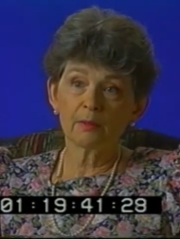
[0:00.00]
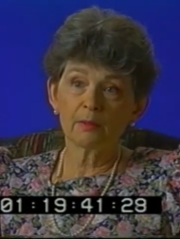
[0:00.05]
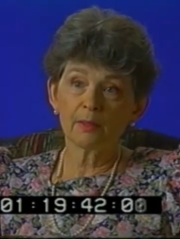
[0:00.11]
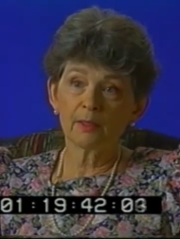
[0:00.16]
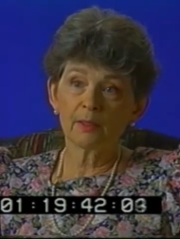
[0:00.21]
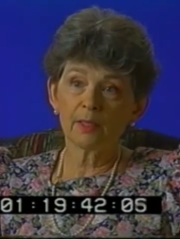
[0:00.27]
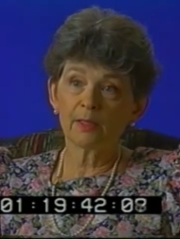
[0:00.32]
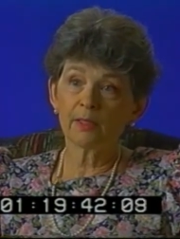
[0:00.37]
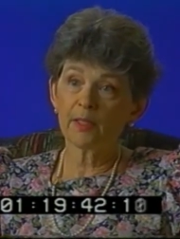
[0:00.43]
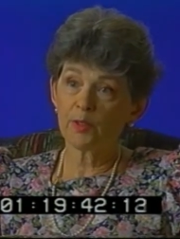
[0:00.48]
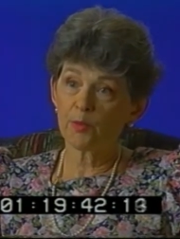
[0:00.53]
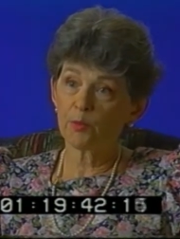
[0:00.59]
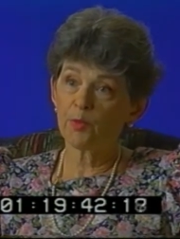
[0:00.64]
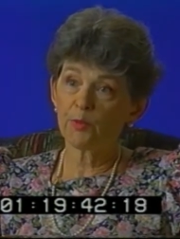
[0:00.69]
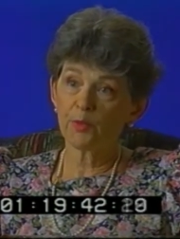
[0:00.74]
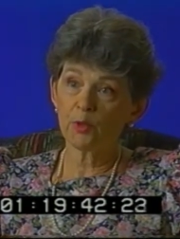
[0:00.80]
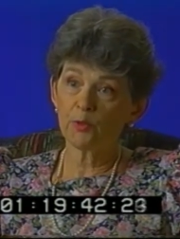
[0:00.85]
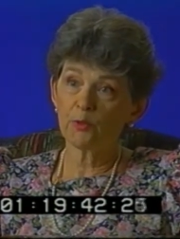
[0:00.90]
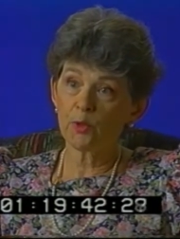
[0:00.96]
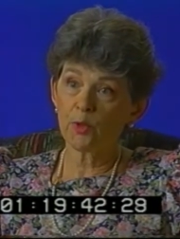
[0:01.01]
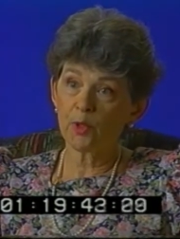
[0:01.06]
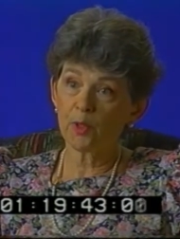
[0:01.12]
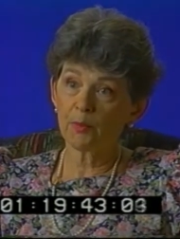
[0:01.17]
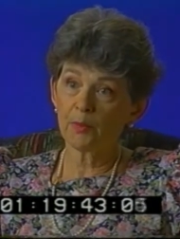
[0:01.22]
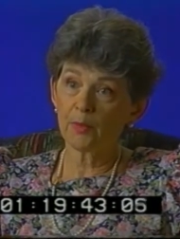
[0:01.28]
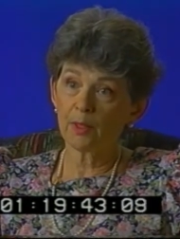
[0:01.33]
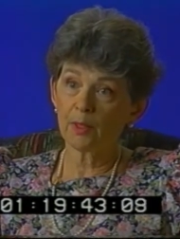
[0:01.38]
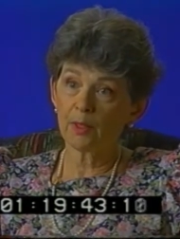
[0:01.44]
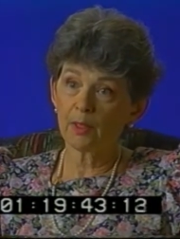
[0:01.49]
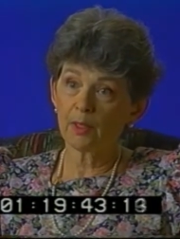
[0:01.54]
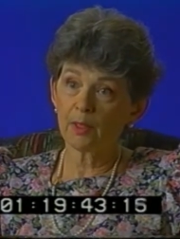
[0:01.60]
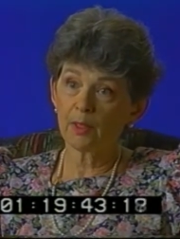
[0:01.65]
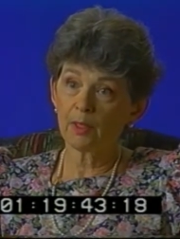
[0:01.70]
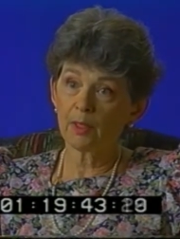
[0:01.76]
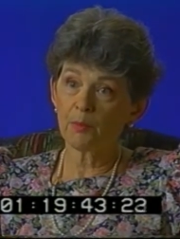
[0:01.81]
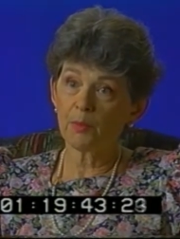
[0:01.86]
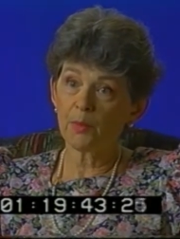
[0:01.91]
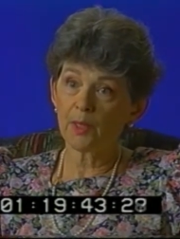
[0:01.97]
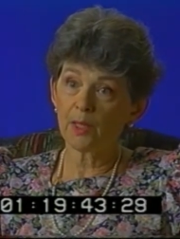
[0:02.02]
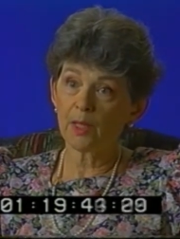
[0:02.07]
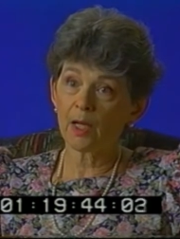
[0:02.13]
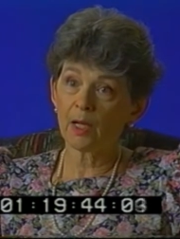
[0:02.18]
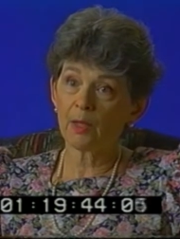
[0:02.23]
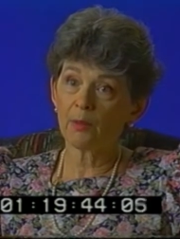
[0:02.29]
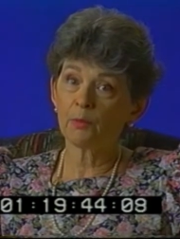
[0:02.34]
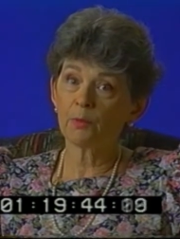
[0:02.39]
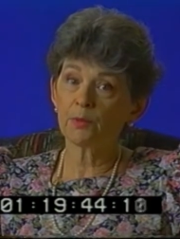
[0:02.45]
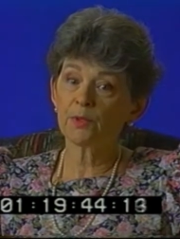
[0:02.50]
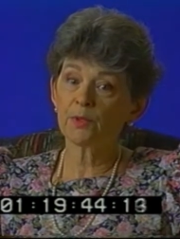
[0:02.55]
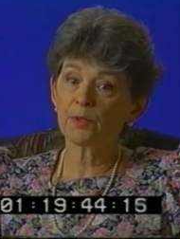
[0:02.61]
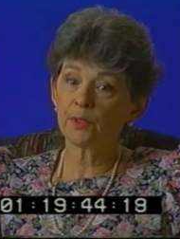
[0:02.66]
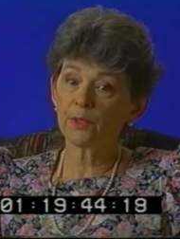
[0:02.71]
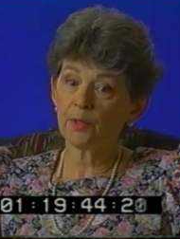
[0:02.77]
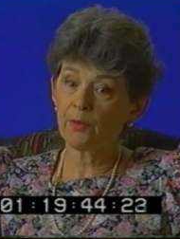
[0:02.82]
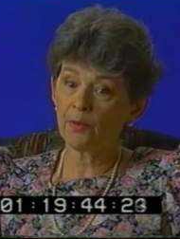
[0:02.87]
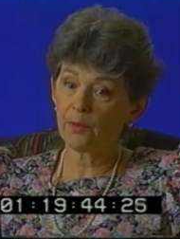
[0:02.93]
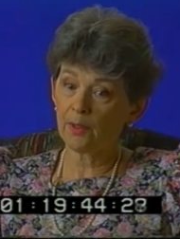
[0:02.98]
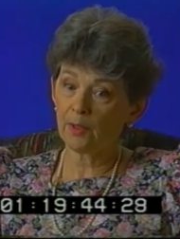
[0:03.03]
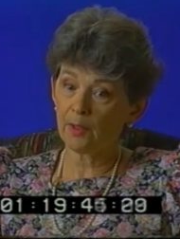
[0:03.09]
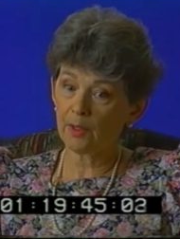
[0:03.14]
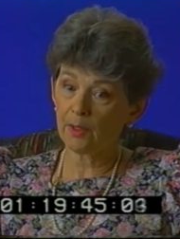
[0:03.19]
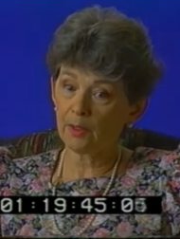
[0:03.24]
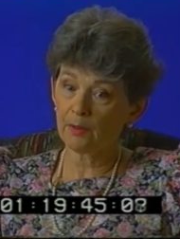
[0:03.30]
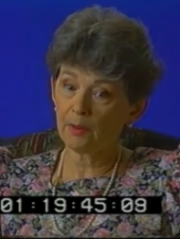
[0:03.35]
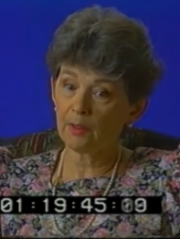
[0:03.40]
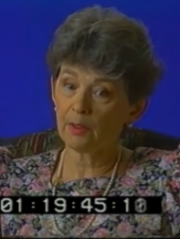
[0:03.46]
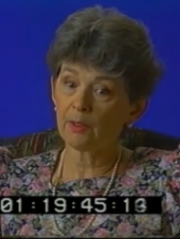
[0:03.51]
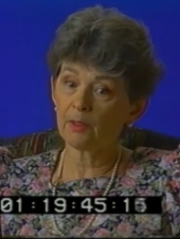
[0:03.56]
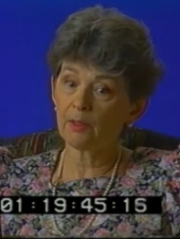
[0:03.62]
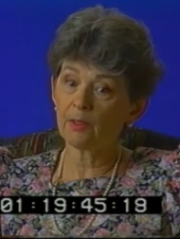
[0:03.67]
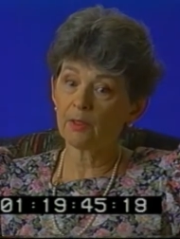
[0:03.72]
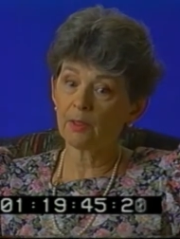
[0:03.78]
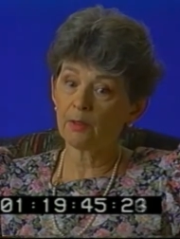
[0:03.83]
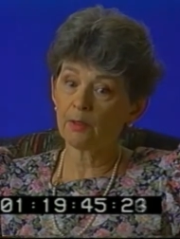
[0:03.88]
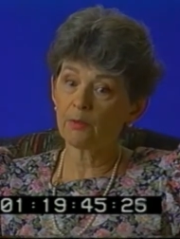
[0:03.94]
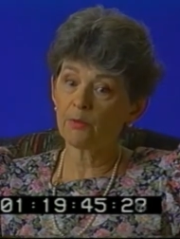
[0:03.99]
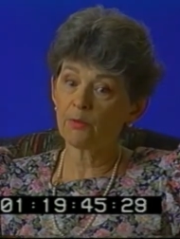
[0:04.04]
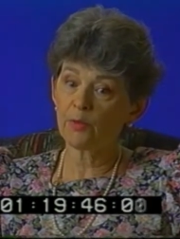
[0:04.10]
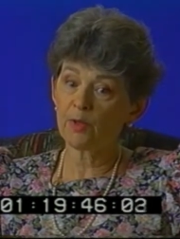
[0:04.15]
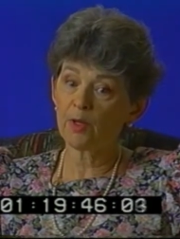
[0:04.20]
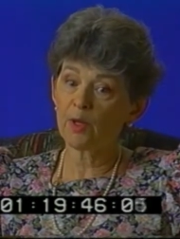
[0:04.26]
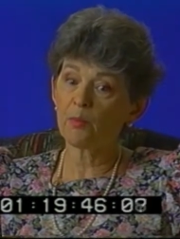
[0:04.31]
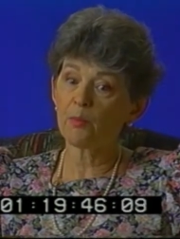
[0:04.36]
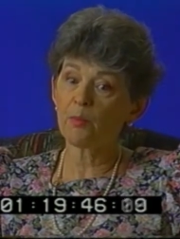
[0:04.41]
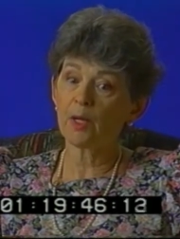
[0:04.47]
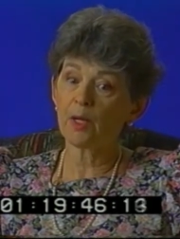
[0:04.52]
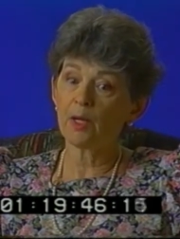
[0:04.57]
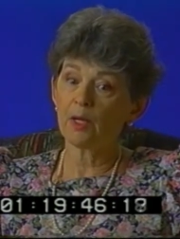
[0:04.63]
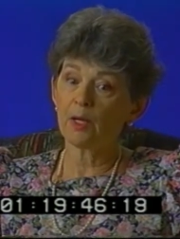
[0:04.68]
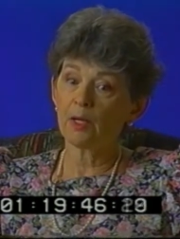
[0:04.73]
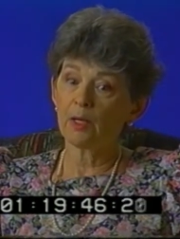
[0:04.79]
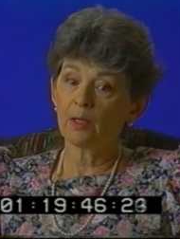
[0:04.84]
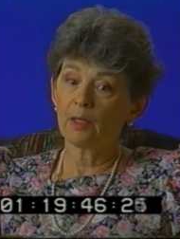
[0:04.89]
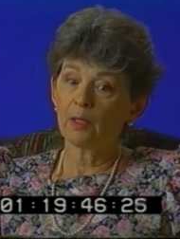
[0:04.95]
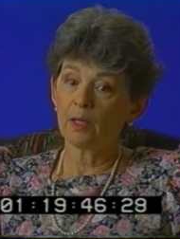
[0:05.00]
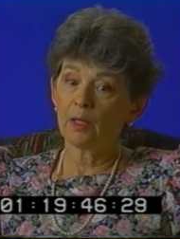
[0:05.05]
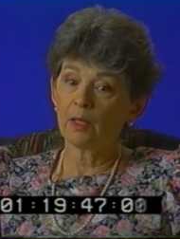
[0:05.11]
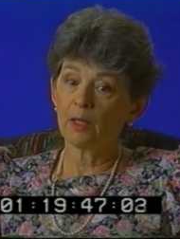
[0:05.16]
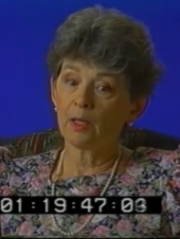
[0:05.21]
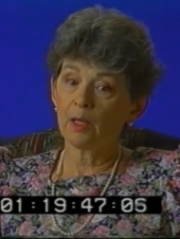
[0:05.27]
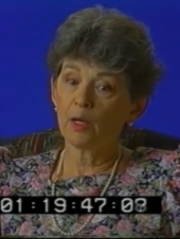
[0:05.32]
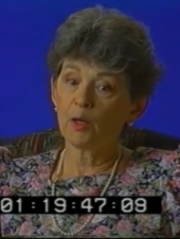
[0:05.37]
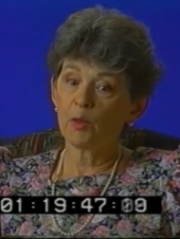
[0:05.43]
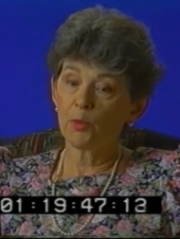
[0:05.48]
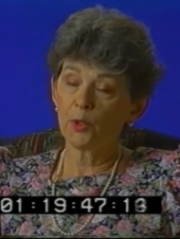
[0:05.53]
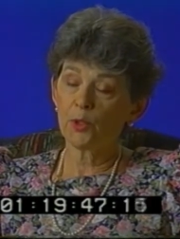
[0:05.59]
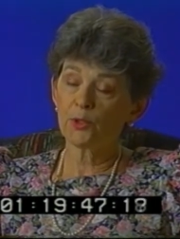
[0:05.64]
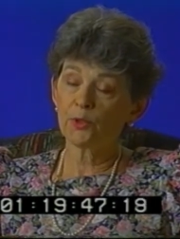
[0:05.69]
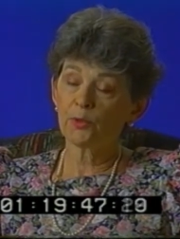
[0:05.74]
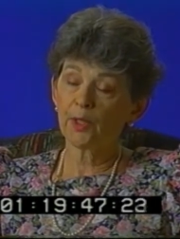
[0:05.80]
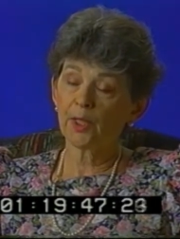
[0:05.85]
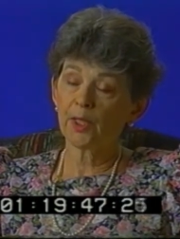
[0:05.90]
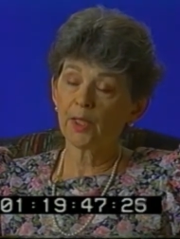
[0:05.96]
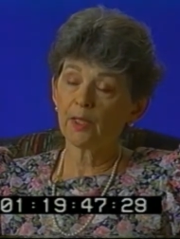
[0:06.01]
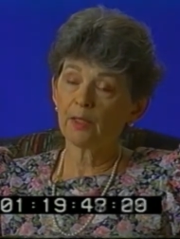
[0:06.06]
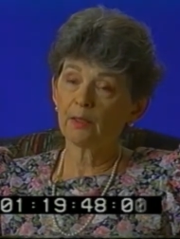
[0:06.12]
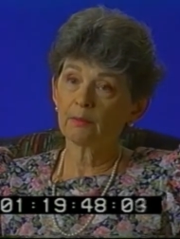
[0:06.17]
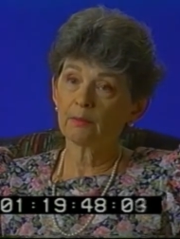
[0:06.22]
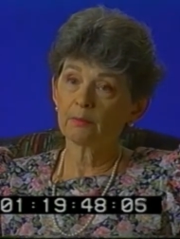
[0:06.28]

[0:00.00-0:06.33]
and get them to vote for him. But I still think that he did it from personal gain.